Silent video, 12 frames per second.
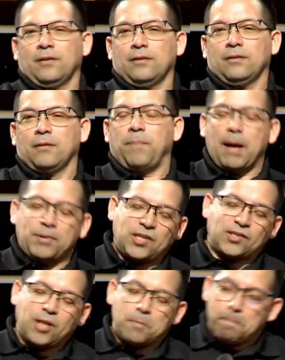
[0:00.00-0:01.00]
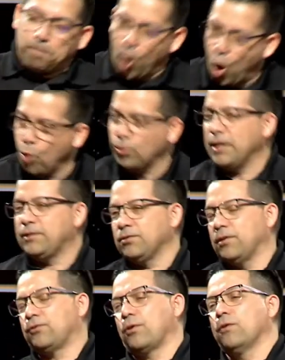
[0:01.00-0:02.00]
The Bible says, Come boldly to
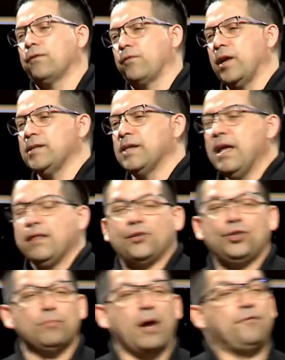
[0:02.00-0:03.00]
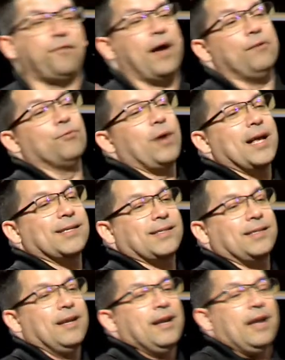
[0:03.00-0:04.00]
the throne of grace that you may find
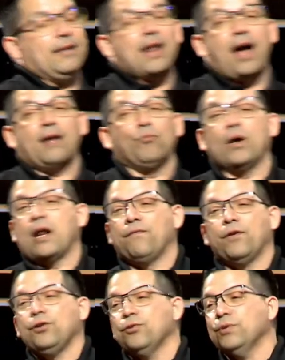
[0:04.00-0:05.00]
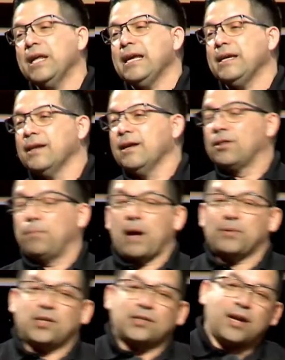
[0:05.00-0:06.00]
rest and not whatever you need. The
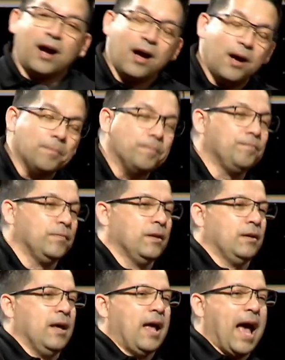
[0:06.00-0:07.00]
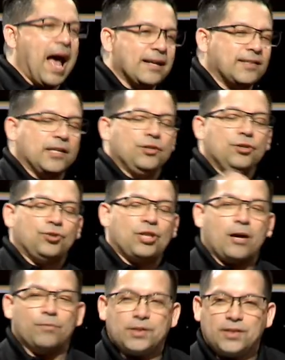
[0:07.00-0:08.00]
Bible says, Come, ask and you
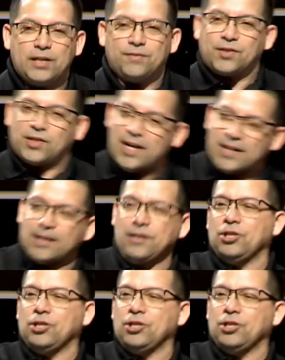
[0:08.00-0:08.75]
shall receive, seek and you